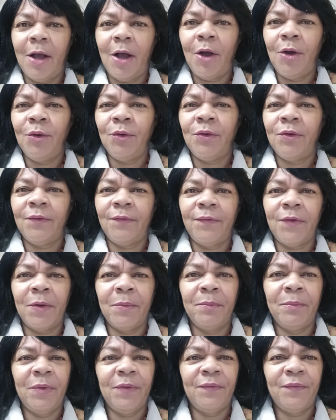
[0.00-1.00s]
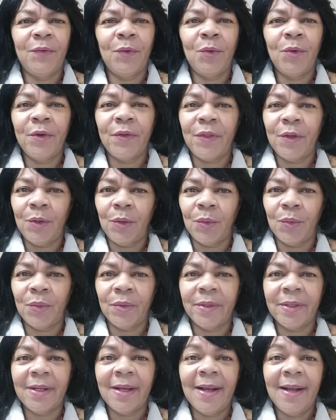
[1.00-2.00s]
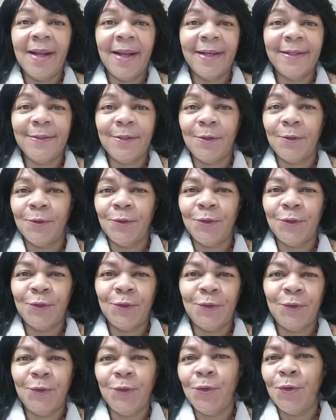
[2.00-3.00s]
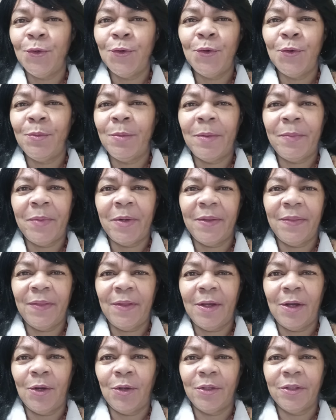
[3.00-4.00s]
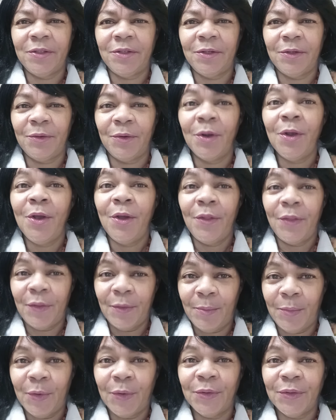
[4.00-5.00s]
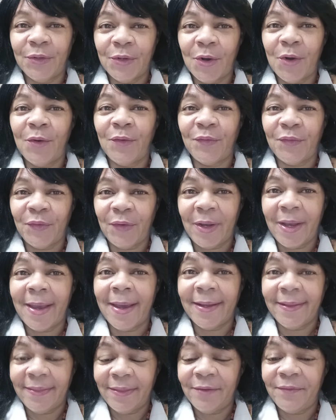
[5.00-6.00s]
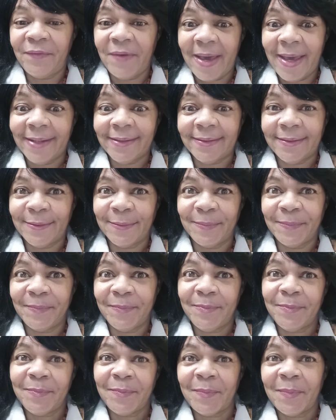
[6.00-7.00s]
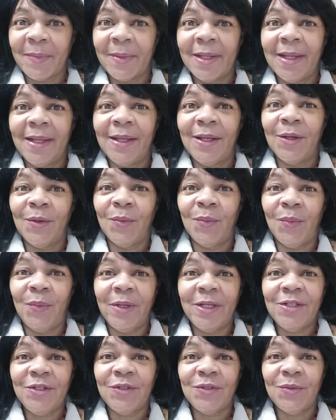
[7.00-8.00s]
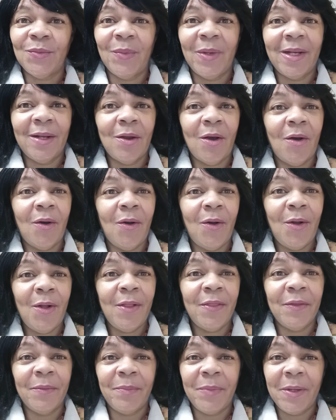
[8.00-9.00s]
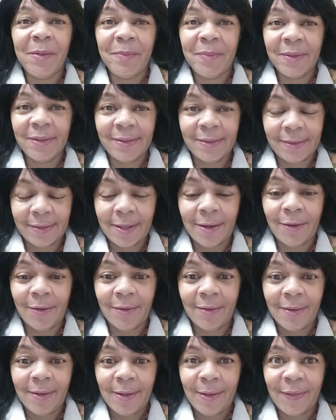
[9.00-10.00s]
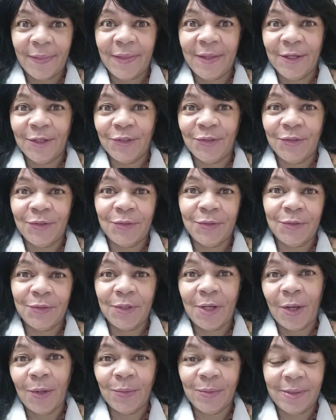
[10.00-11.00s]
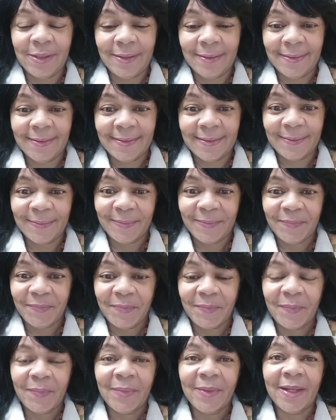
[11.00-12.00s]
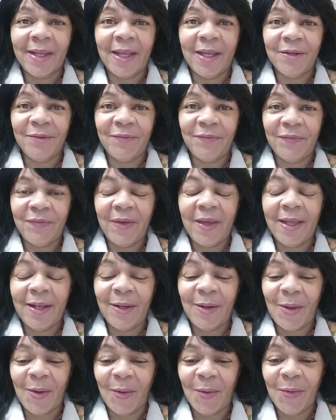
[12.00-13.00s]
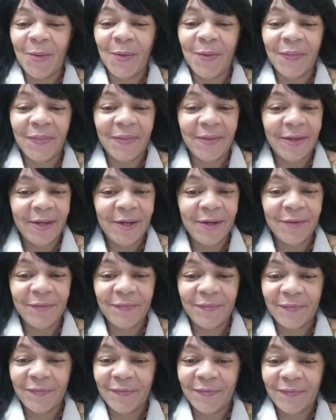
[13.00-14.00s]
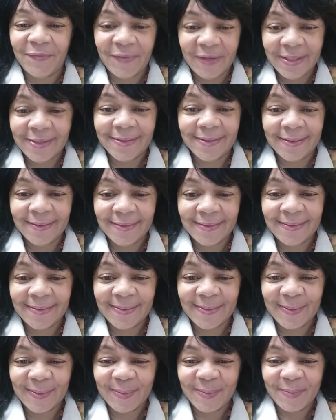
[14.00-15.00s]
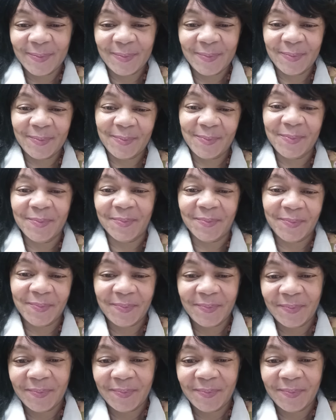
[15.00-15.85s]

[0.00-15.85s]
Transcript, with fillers: out from before the Lord and consume upon the altar the burnt offering and the fat, which when all the people saw, they shouted and fell on their faces. Mm.